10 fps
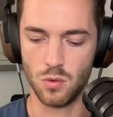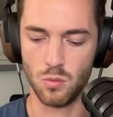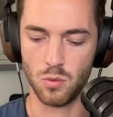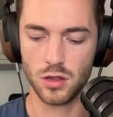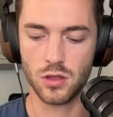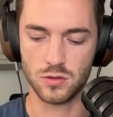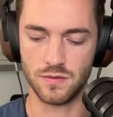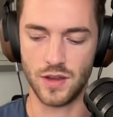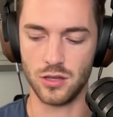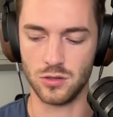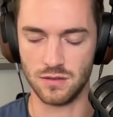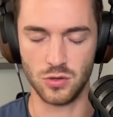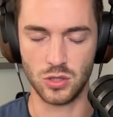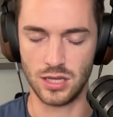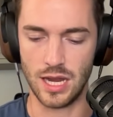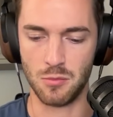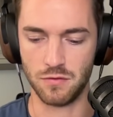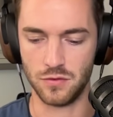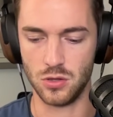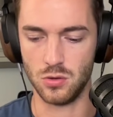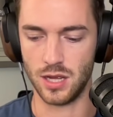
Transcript: what are those values if you could name a few?